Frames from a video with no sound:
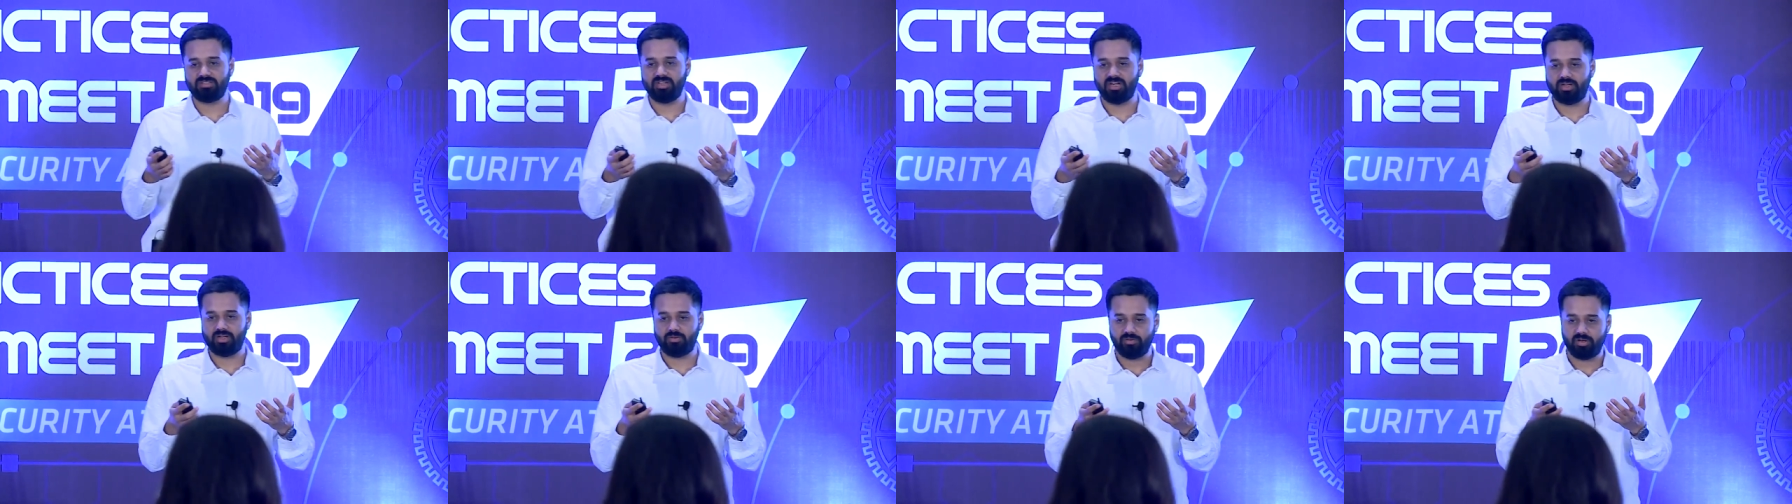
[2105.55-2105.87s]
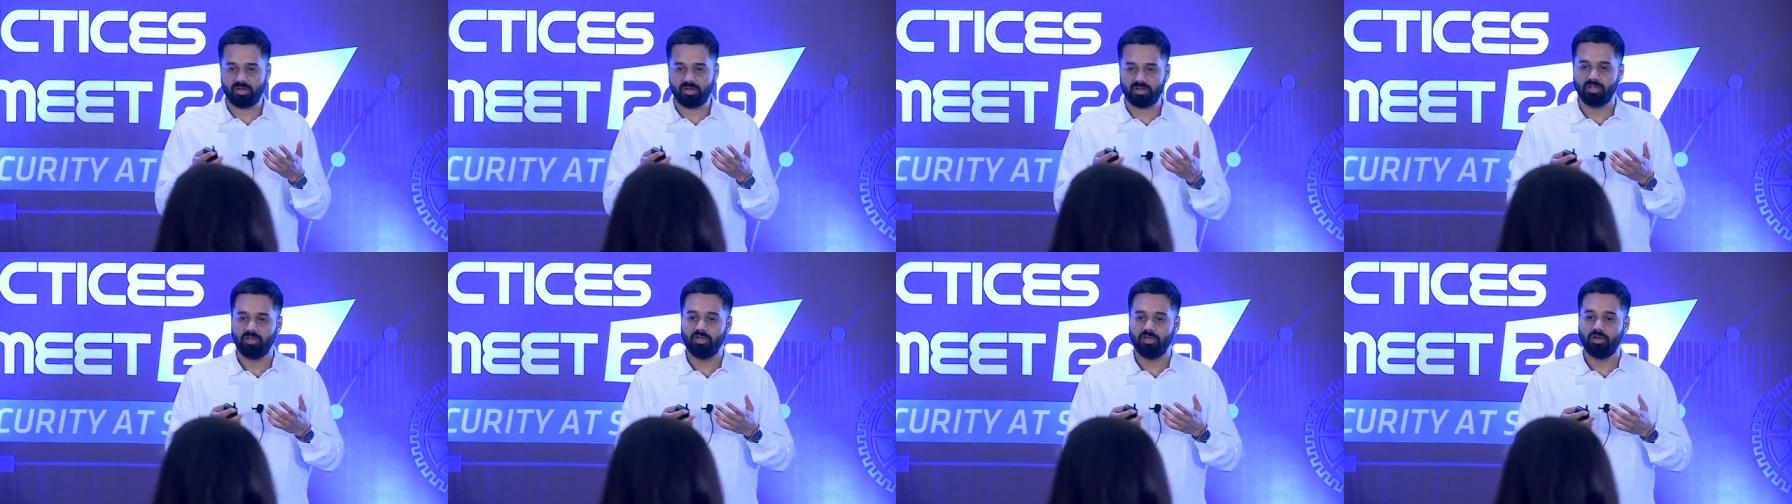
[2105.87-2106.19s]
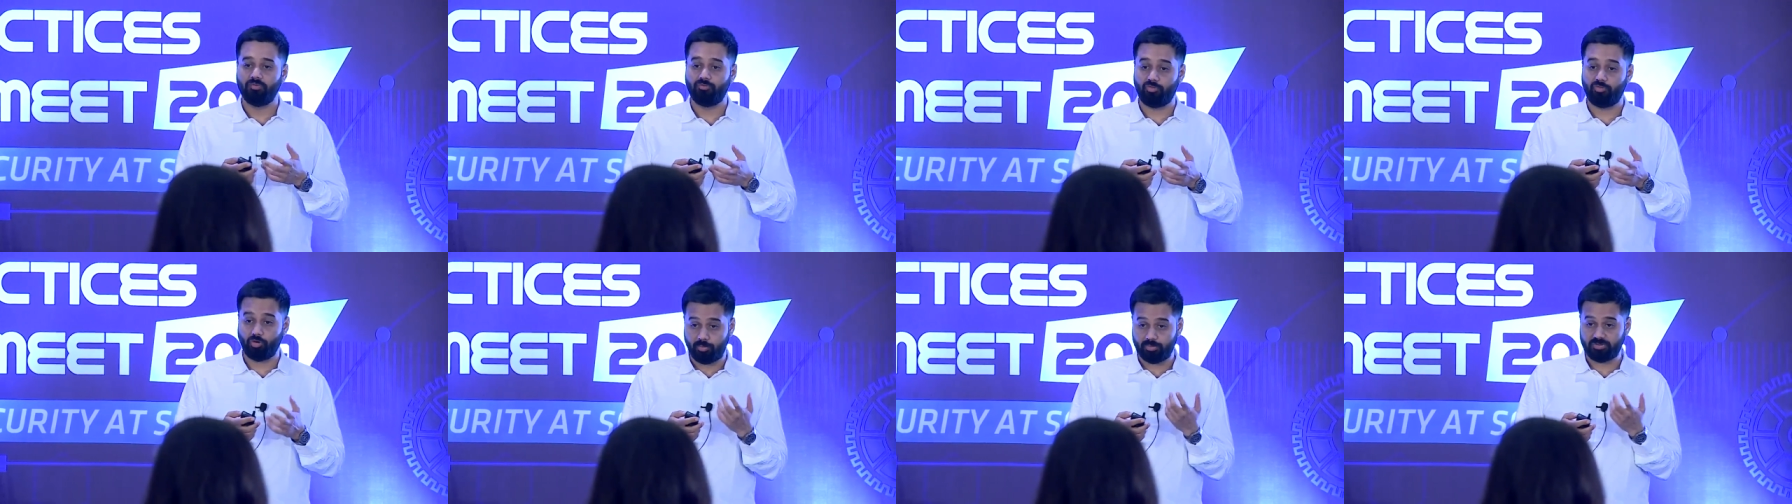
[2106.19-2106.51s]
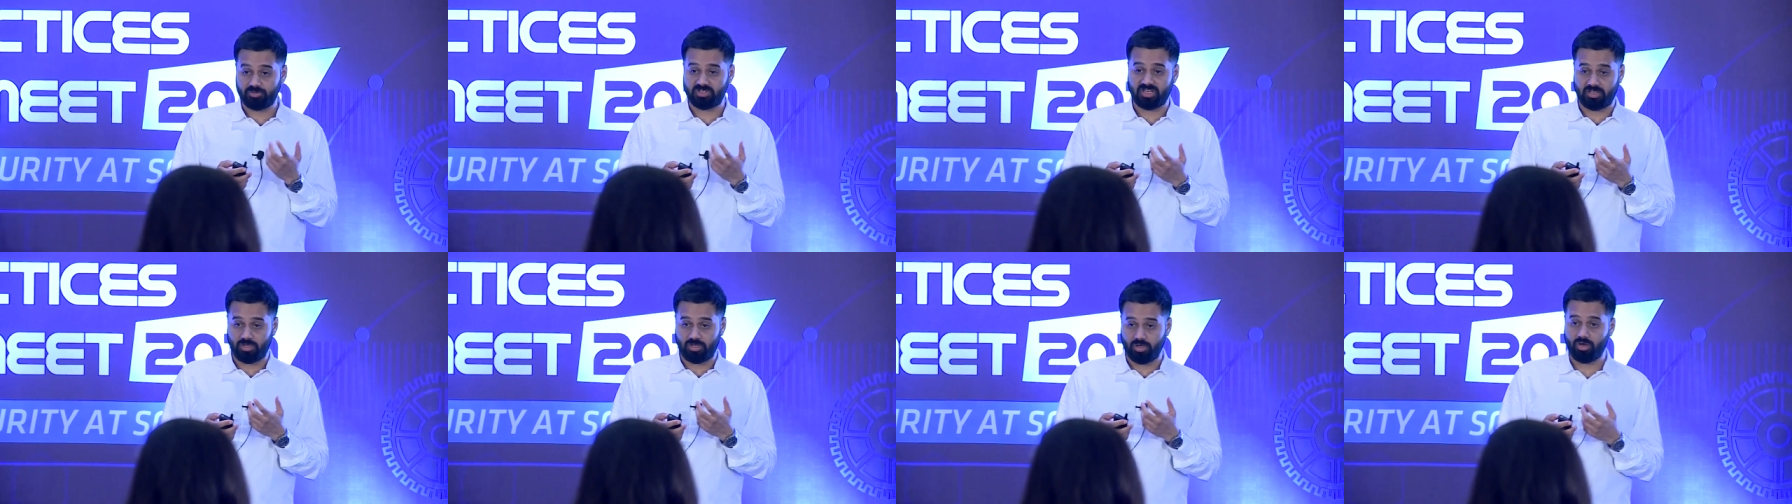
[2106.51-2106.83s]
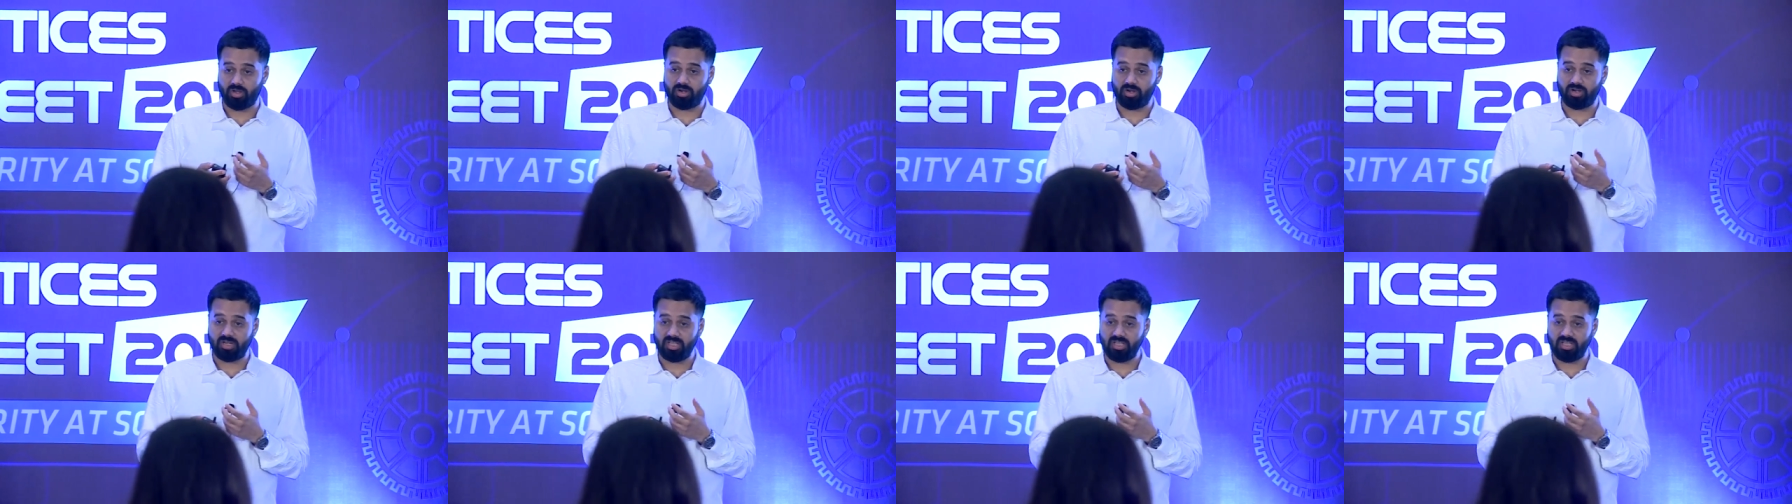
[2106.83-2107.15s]
network for
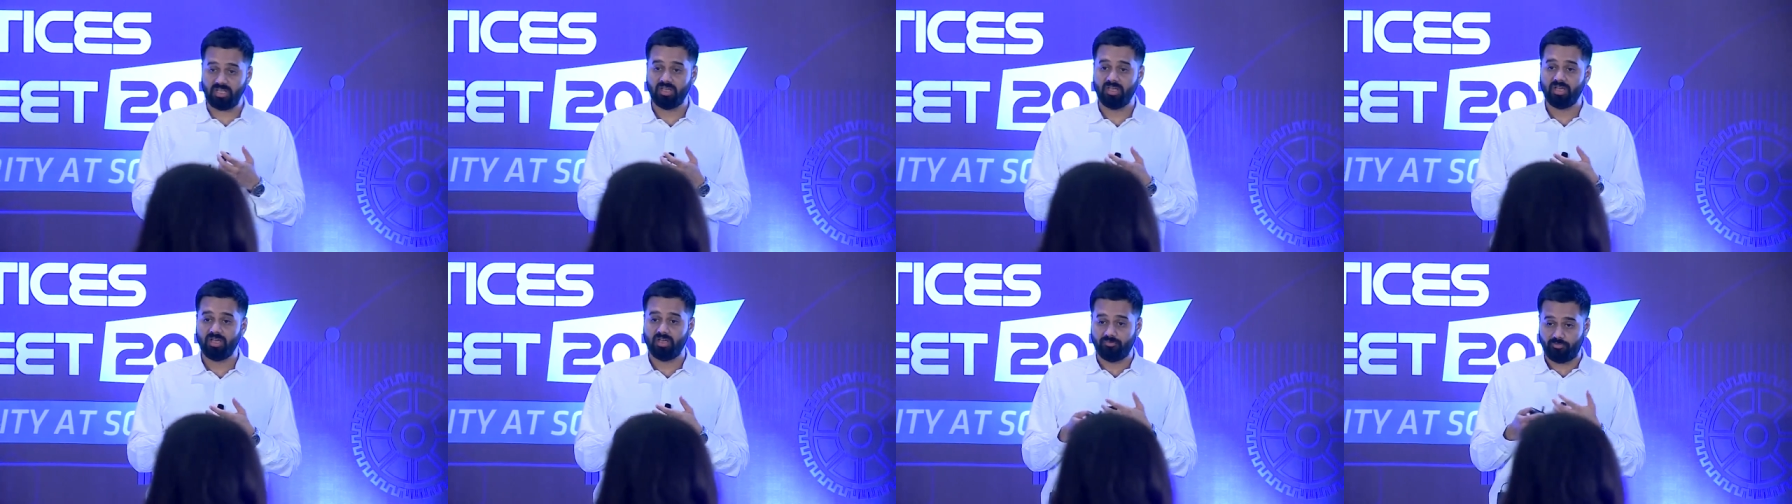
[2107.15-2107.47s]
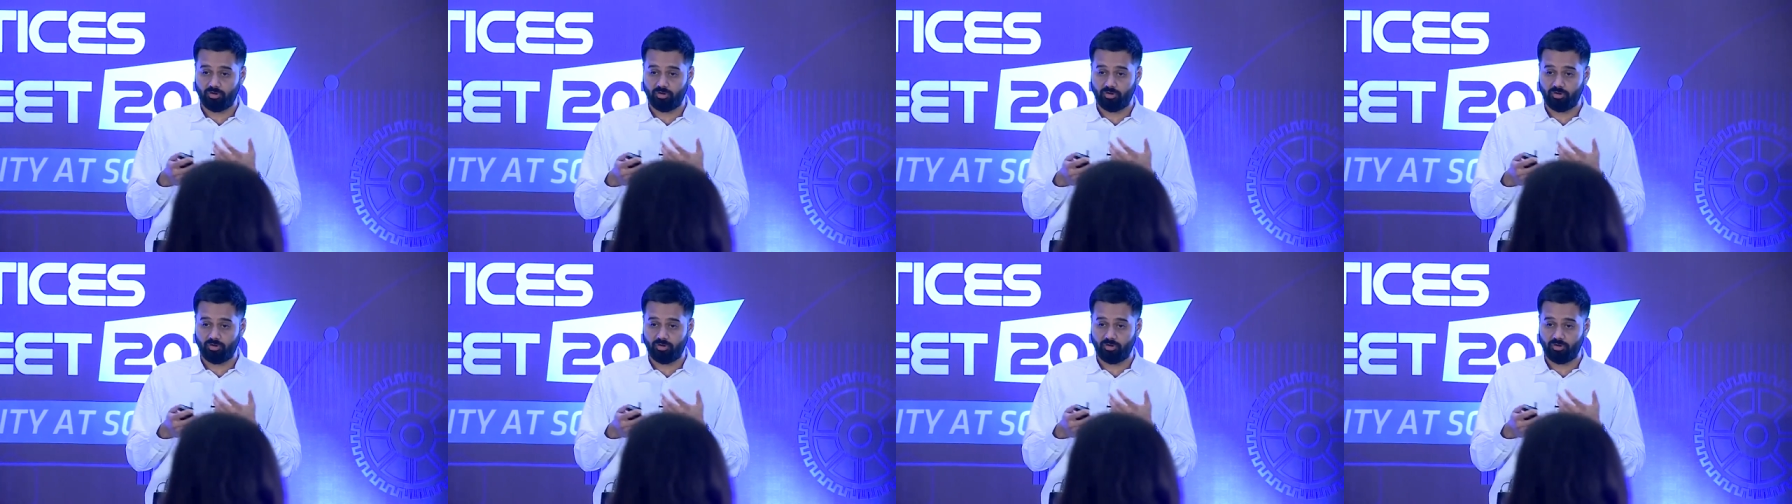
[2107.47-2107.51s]
security,